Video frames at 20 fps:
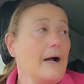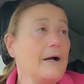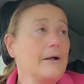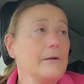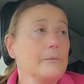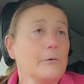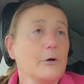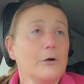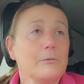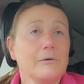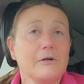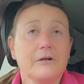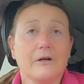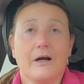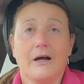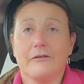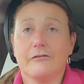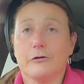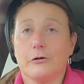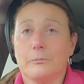at the moment
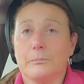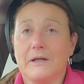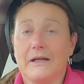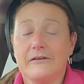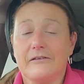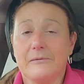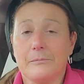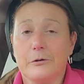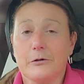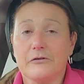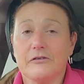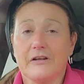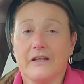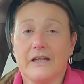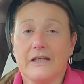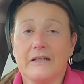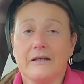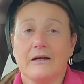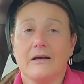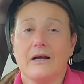I've got plenty booked
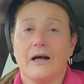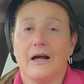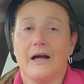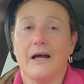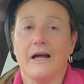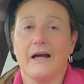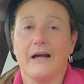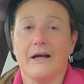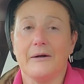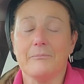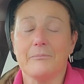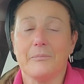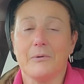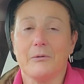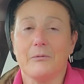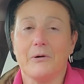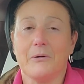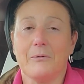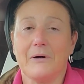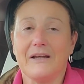in,
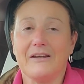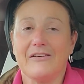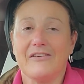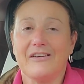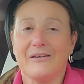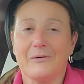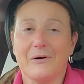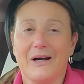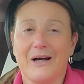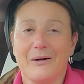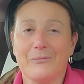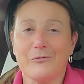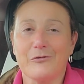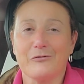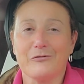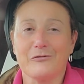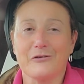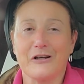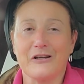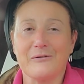but we'll wait and see what happens
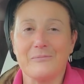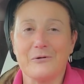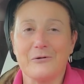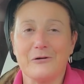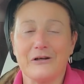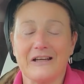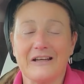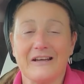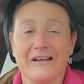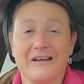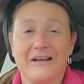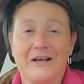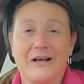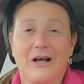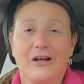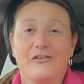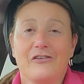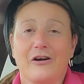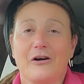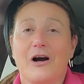on Friday morning.
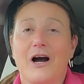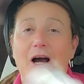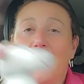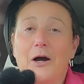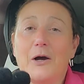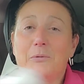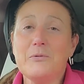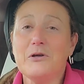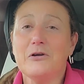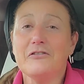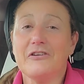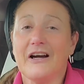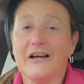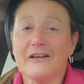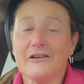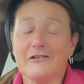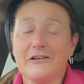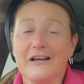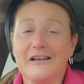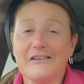So I hope you've
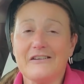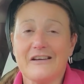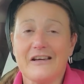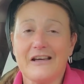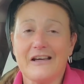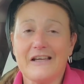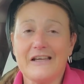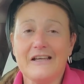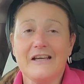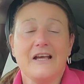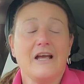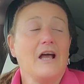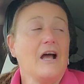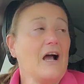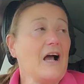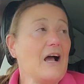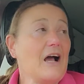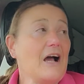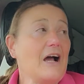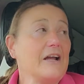had a great day,
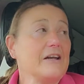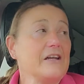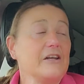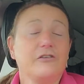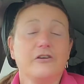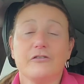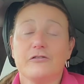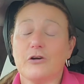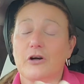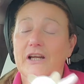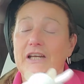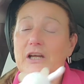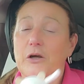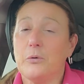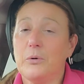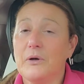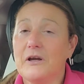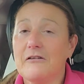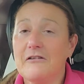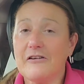and if you've got any
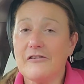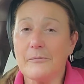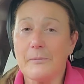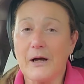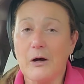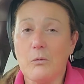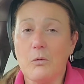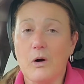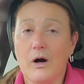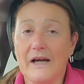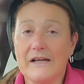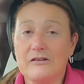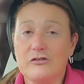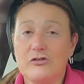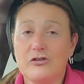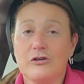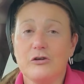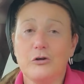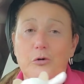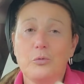queries about what I
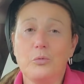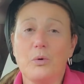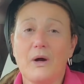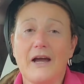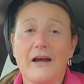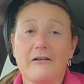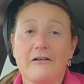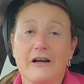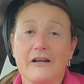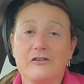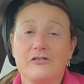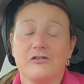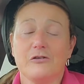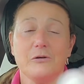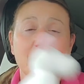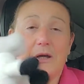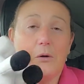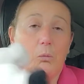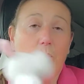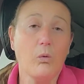do, where I
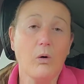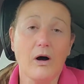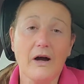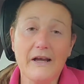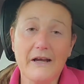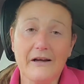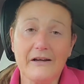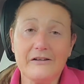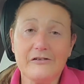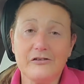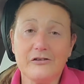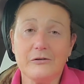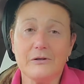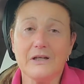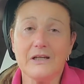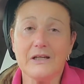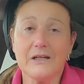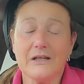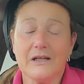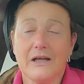do it, why I do
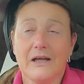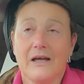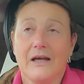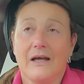it,